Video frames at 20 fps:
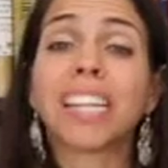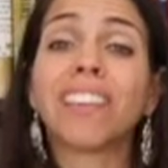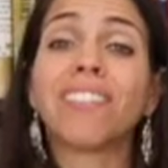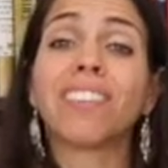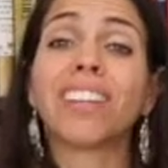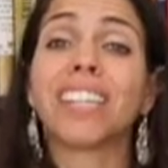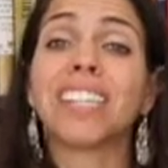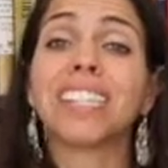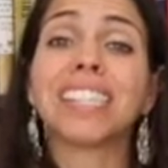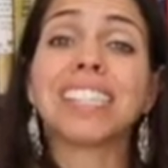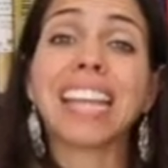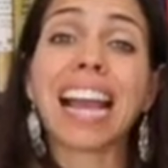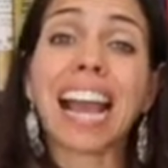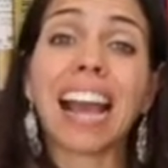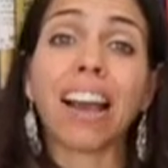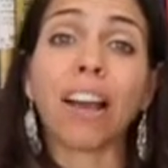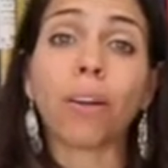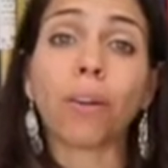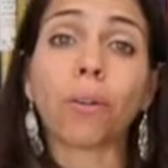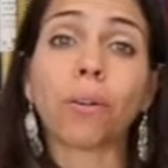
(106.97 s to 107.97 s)
even in
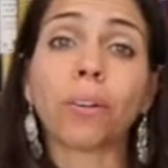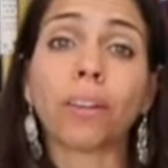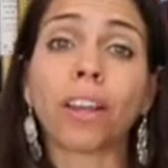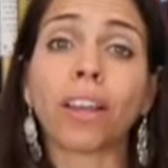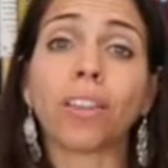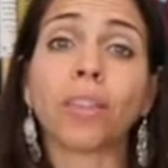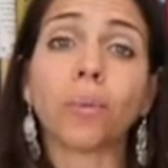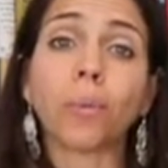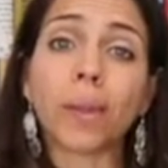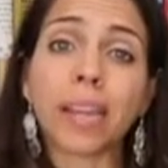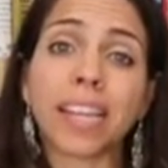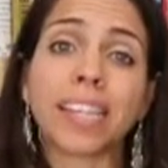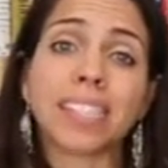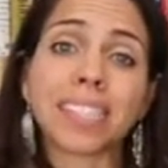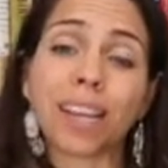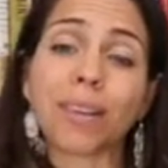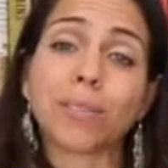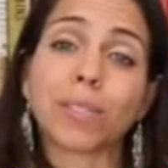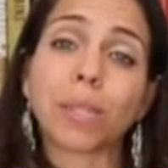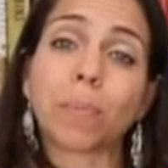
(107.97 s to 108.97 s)
town on the weekends
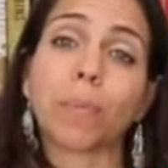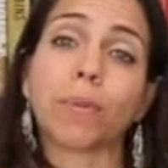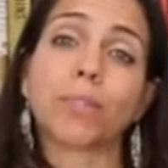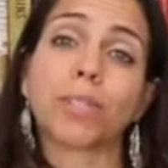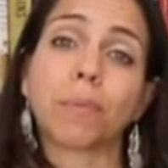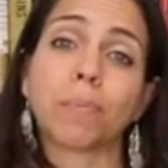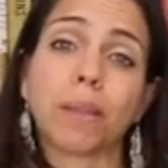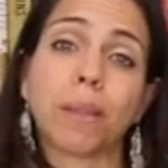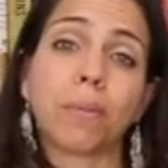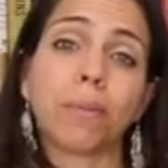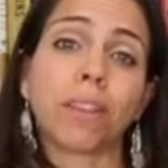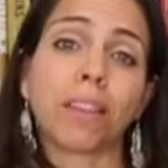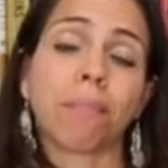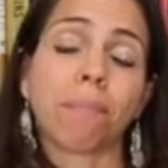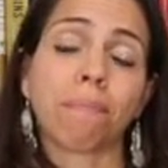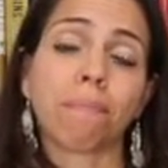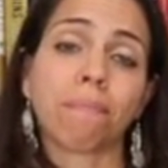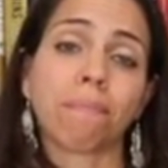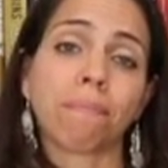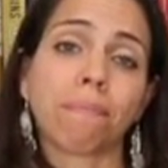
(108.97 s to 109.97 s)
I was supposed to be with him.